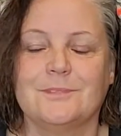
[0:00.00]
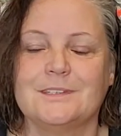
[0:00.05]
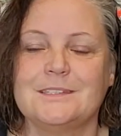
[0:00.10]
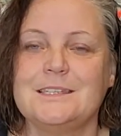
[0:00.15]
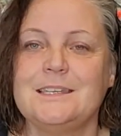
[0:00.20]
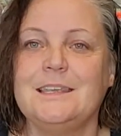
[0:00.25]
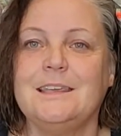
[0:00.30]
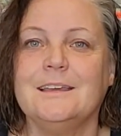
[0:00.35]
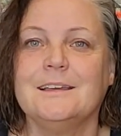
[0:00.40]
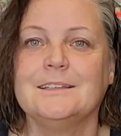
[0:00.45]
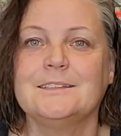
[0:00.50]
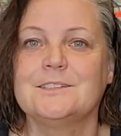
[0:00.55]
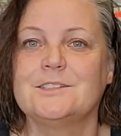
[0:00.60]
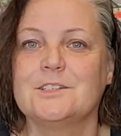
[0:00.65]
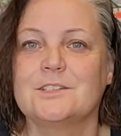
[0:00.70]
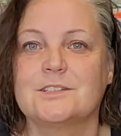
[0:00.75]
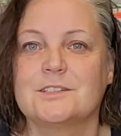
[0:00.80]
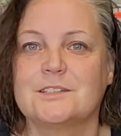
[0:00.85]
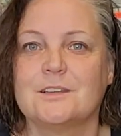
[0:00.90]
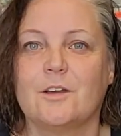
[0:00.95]
Tia is
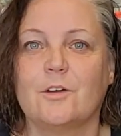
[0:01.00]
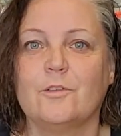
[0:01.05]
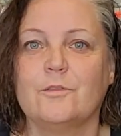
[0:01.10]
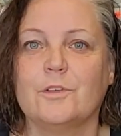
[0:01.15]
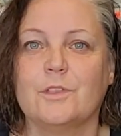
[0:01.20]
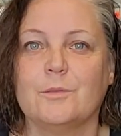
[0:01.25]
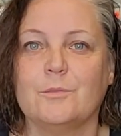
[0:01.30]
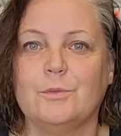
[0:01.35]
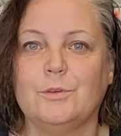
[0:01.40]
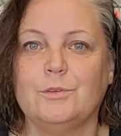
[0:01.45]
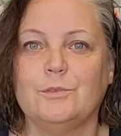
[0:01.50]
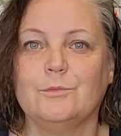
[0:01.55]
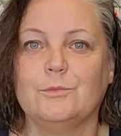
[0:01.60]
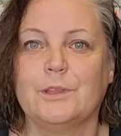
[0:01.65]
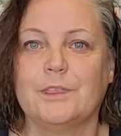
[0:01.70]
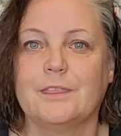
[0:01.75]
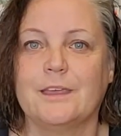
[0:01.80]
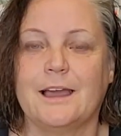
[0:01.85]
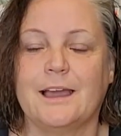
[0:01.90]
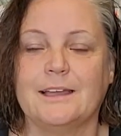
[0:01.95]
just over the moon
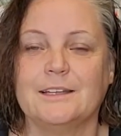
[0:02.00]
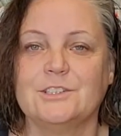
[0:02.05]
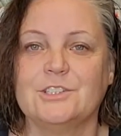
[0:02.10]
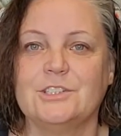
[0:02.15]
with that.